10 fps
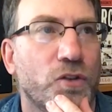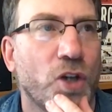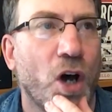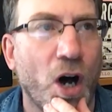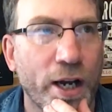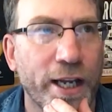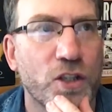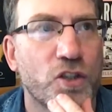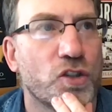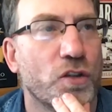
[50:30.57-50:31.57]

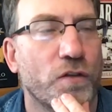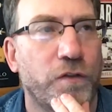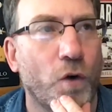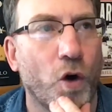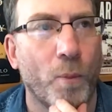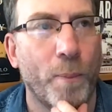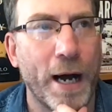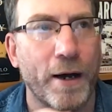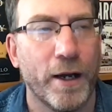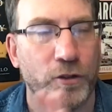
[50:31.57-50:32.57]
targets for
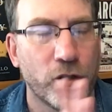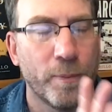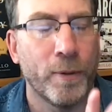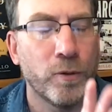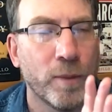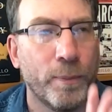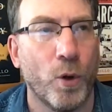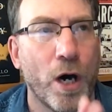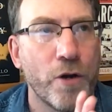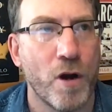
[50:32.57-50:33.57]
to
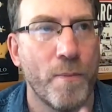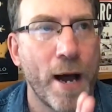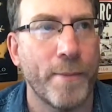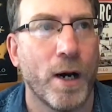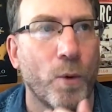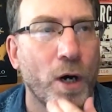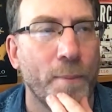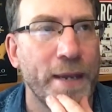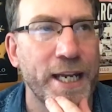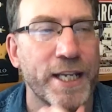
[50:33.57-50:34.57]
deport under Obama. And what I
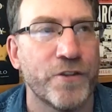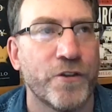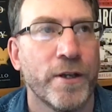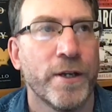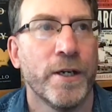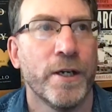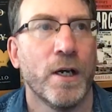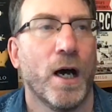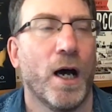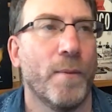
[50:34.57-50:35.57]
mean is
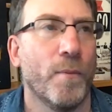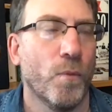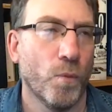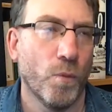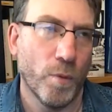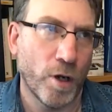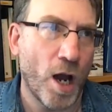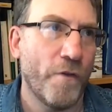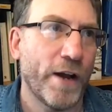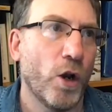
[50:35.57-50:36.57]

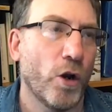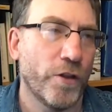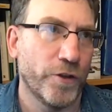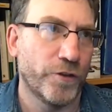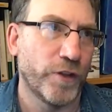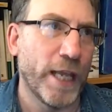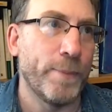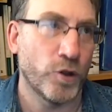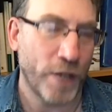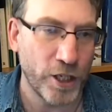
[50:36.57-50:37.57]
covering a lot of the
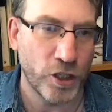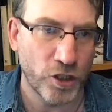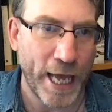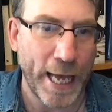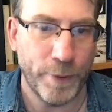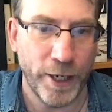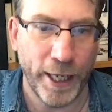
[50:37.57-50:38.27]
deportations that happened